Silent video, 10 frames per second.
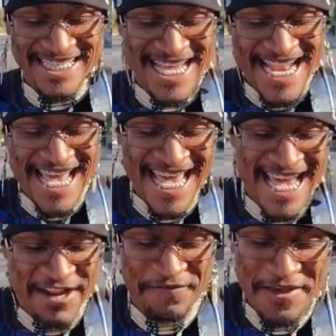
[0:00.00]
is in the
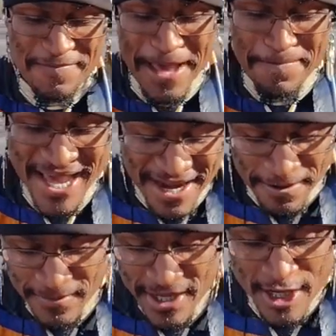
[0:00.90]
hand of him that made him